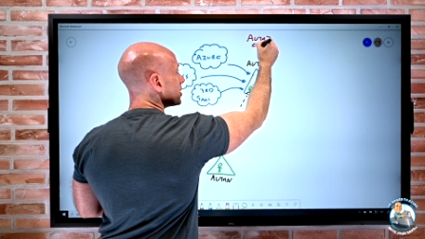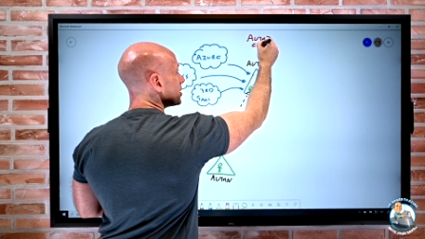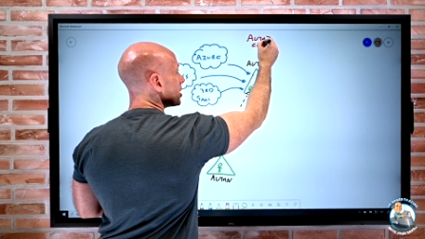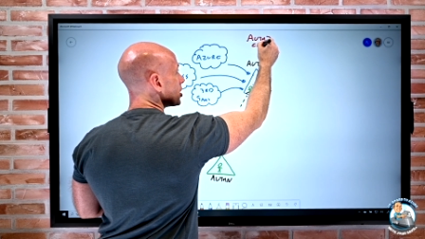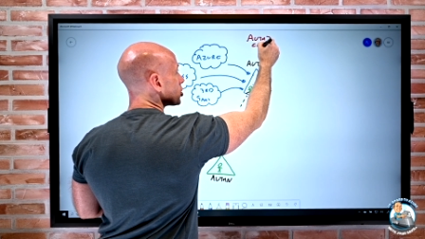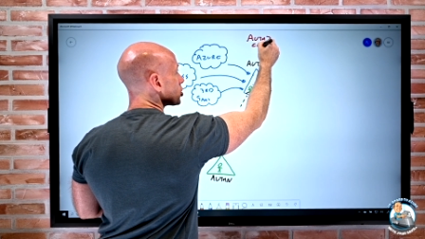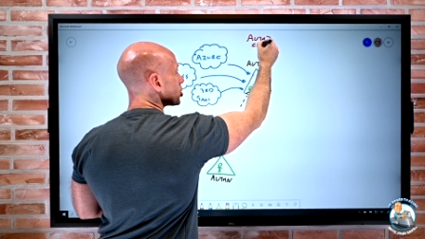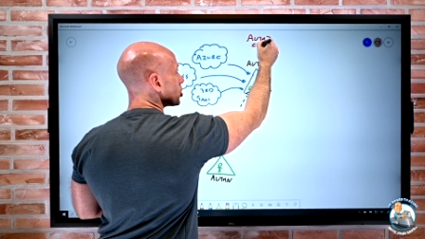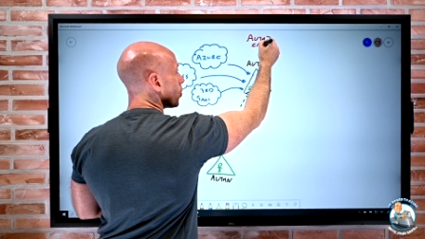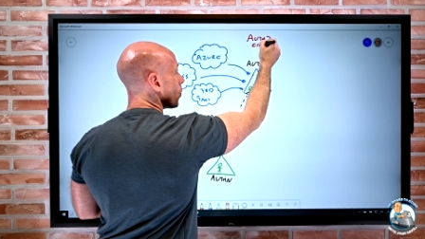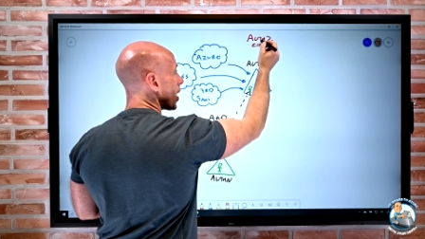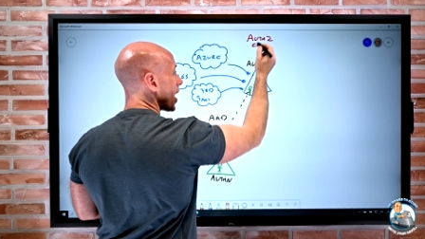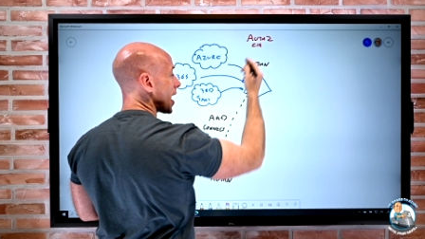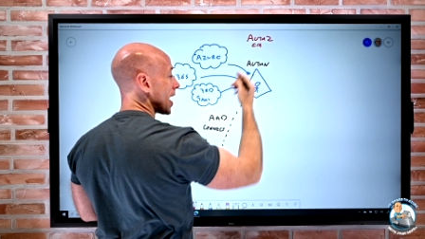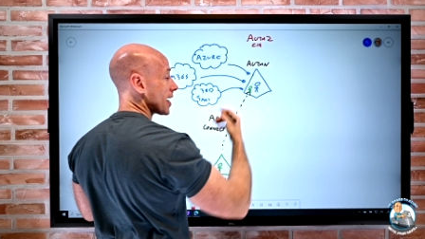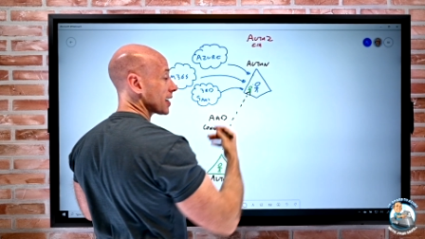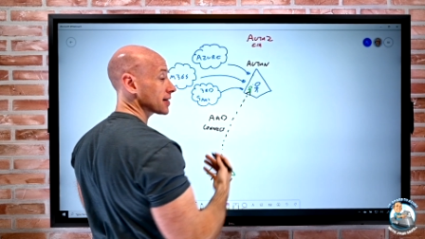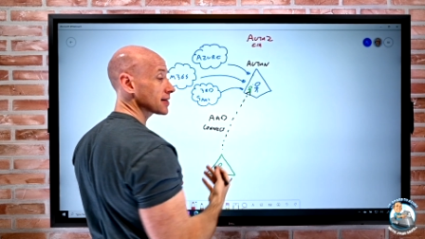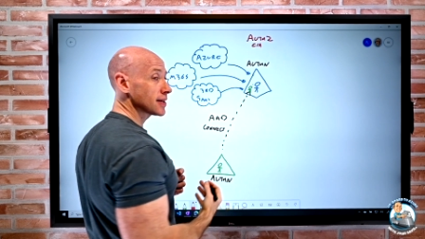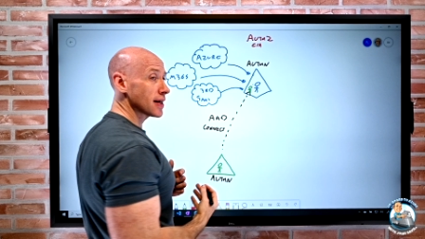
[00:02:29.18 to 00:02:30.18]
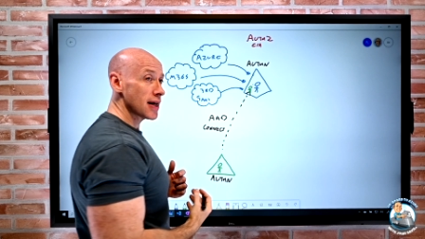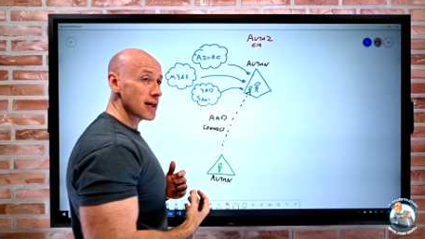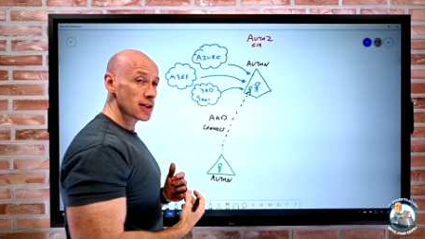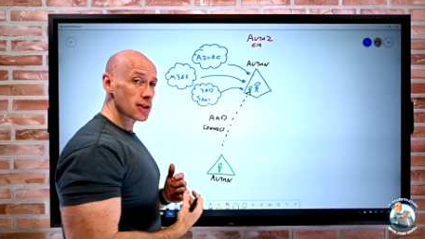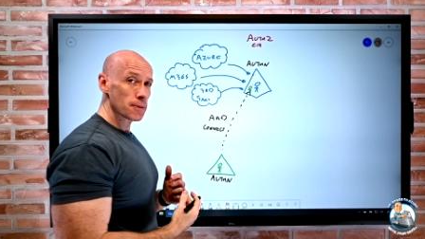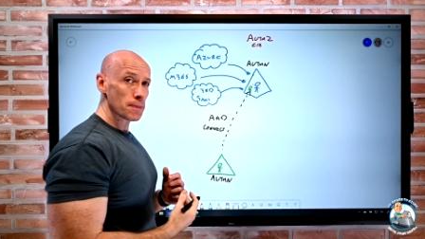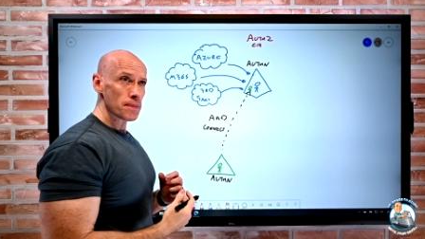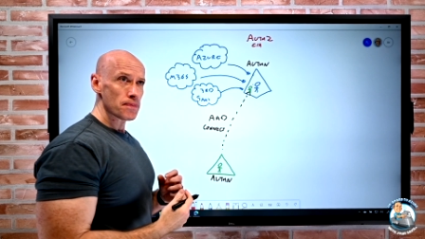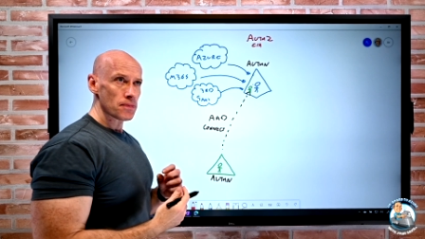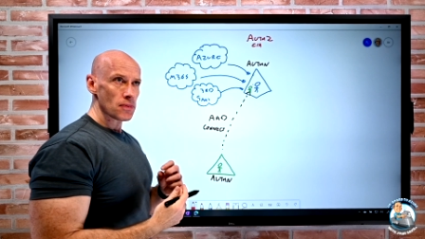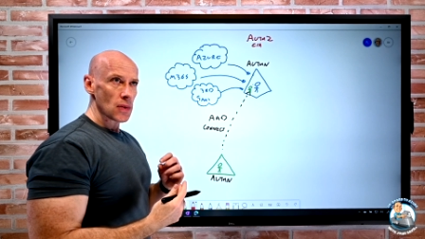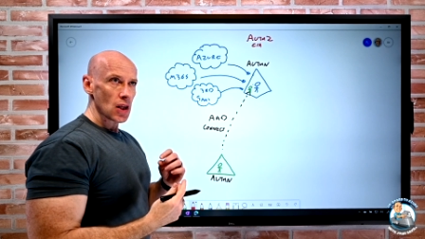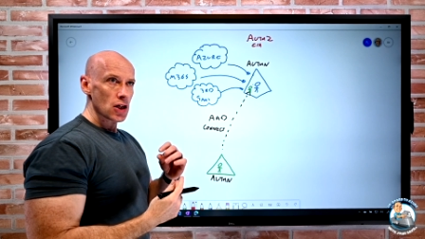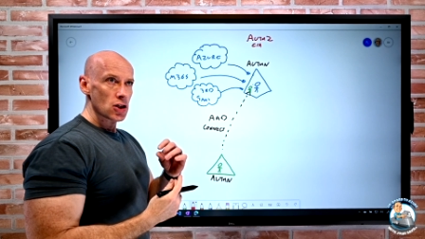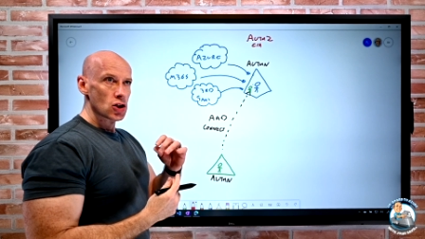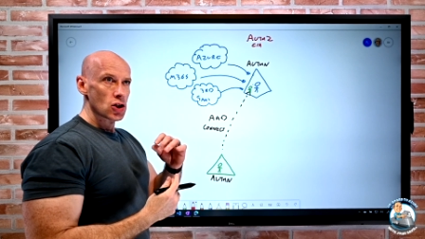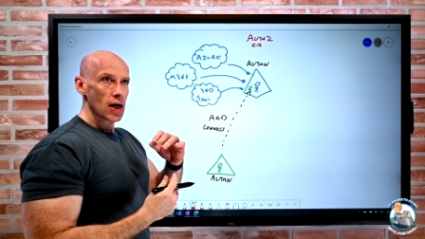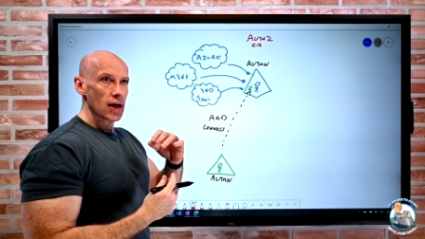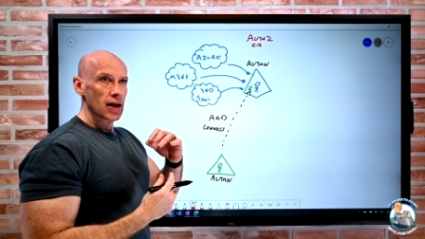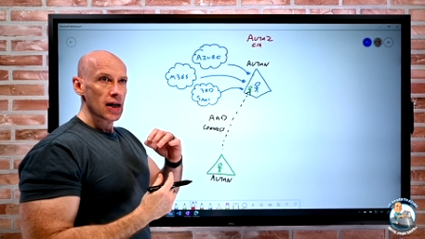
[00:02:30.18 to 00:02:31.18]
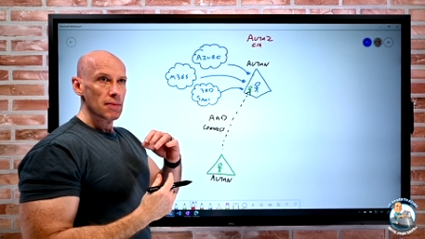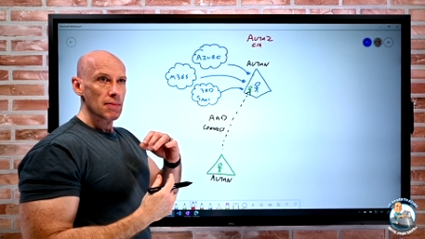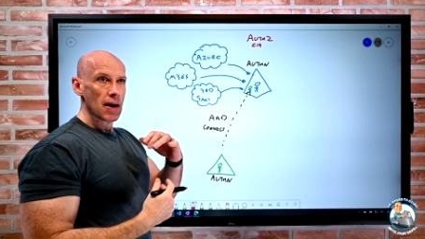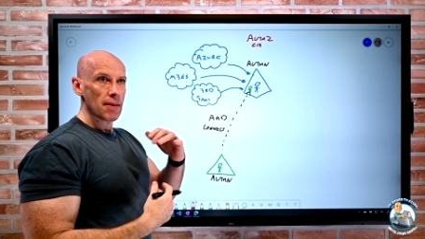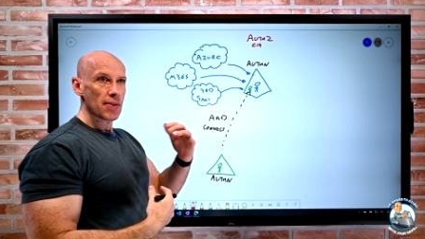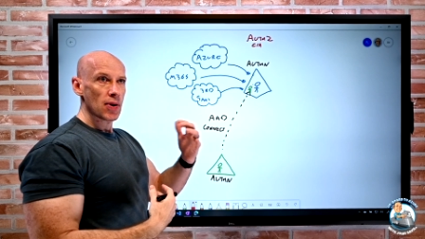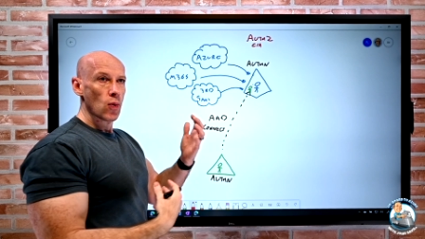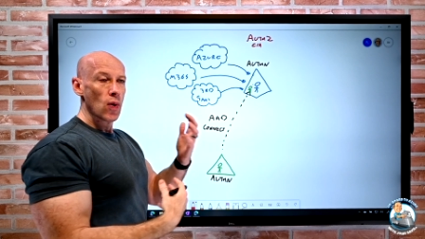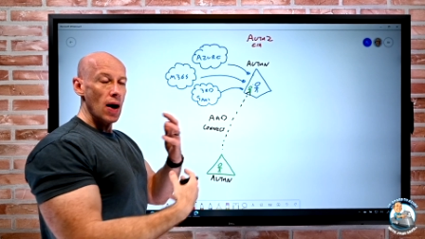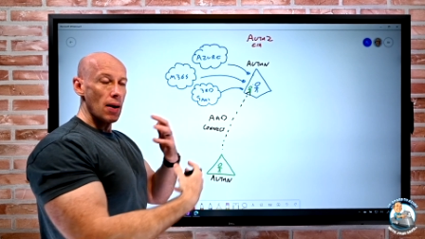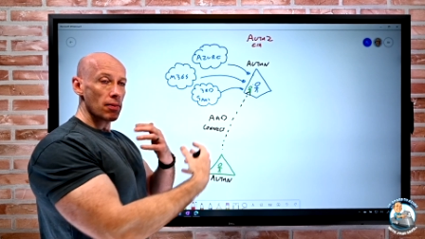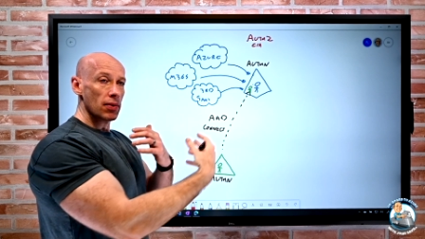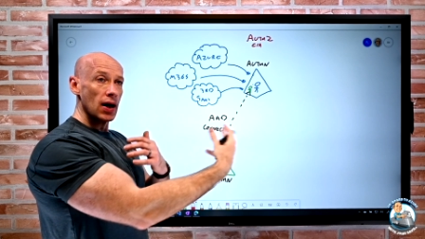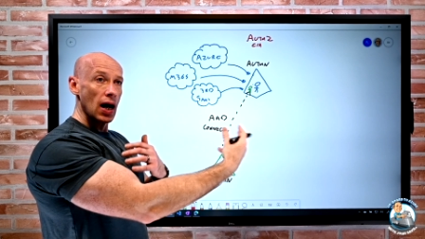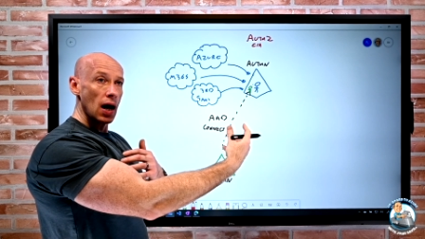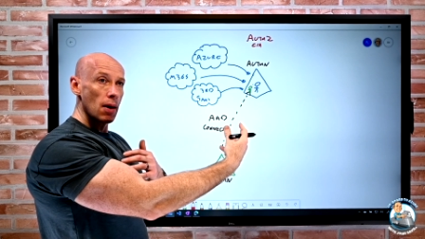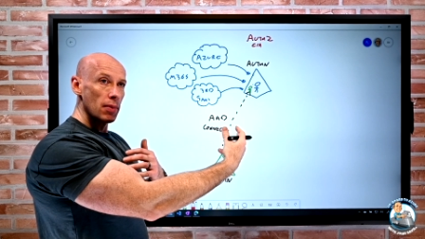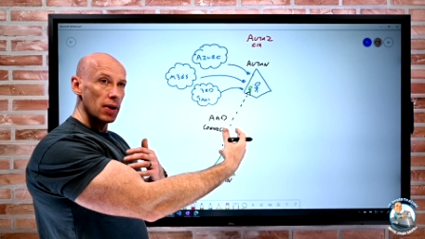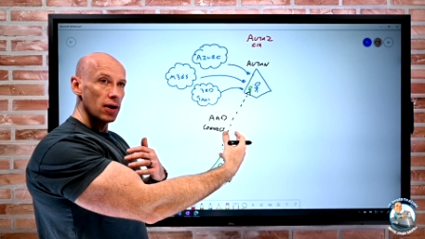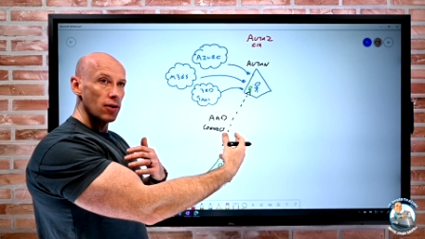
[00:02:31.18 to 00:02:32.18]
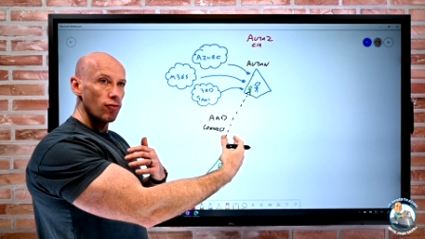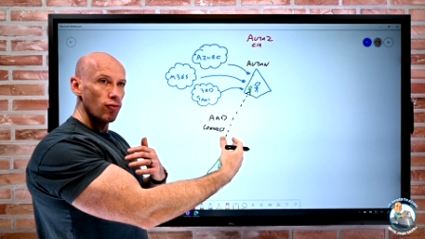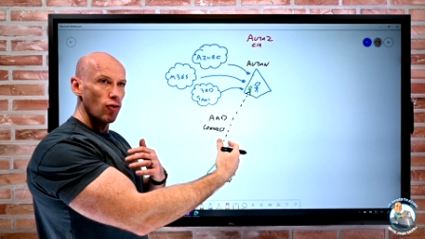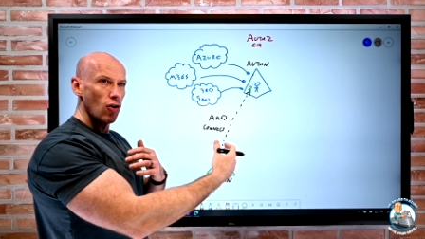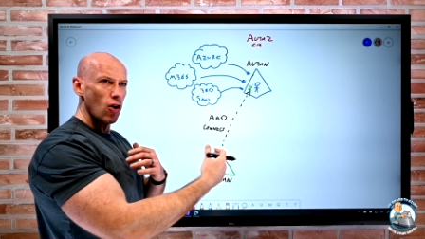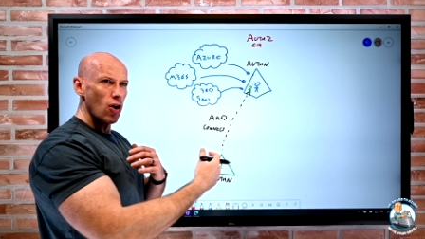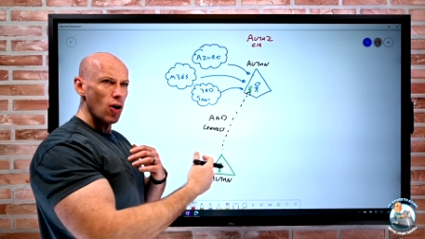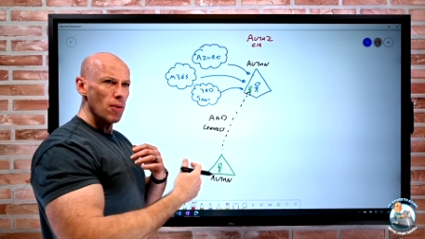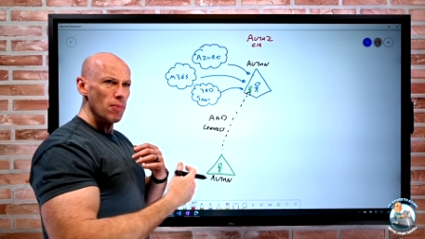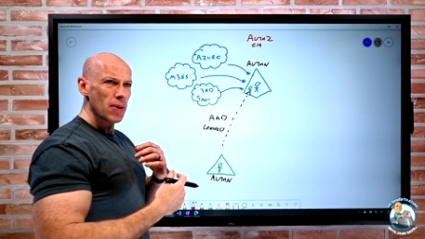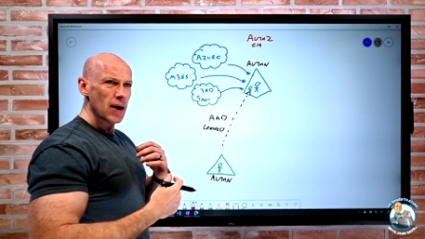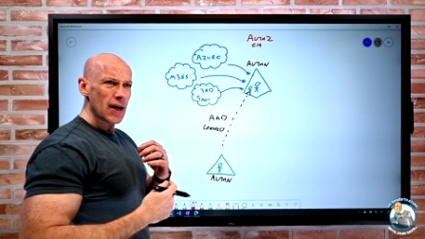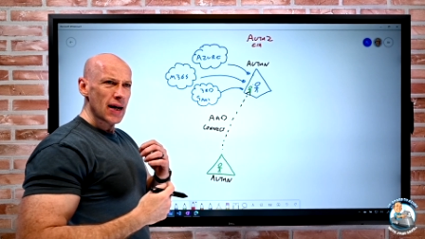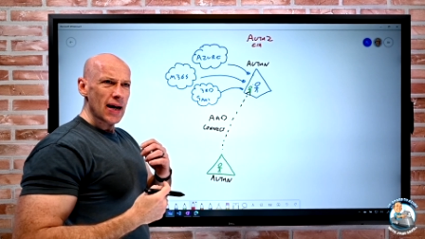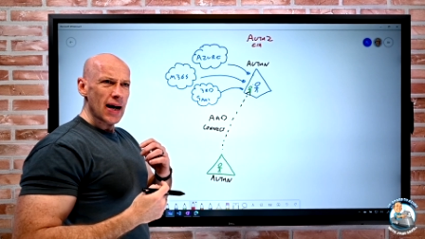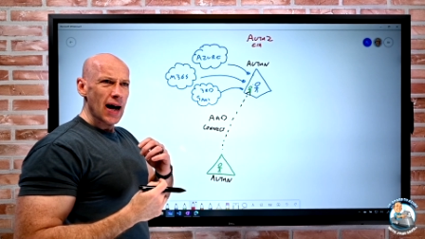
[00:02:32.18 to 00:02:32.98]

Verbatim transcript: conditional access, checking maybe where I'm coming from.